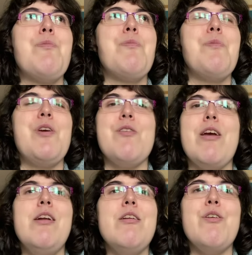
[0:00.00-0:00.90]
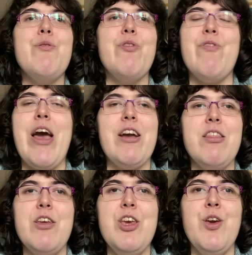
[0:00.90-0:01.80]
Because I love the
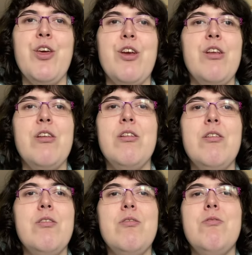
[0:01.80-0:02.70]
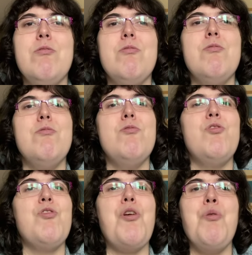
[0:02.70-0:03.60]
fact that you can
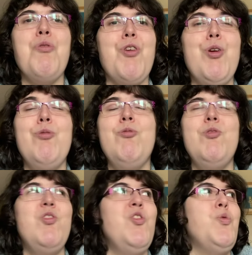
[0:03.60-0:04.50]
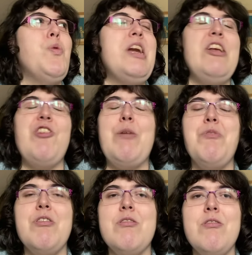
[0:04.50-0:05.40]
scoot through 20
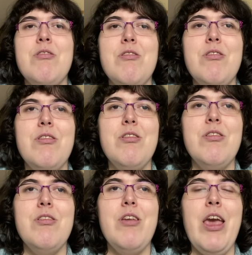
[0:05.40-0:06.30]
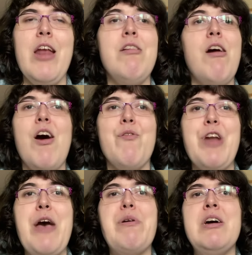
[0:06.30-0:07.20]
chapters in half
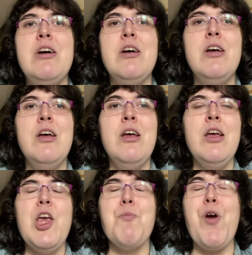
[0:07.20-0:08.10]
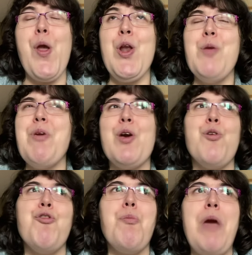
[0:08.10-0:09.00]
an hour. It might only be
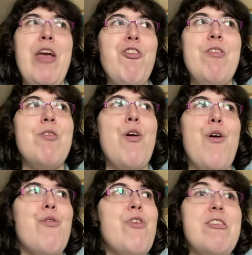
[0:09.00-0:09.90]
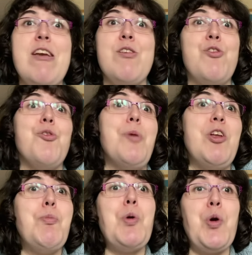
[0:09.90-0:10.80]
100 pages of a
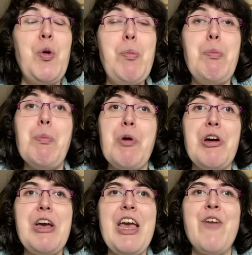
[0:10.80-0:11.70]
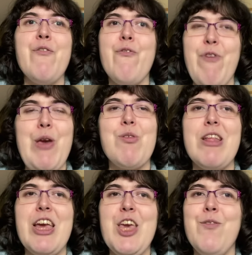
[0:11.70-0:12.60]
600-page book, but it
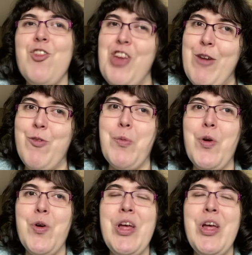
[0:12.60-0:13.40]
feels like you've achieved more.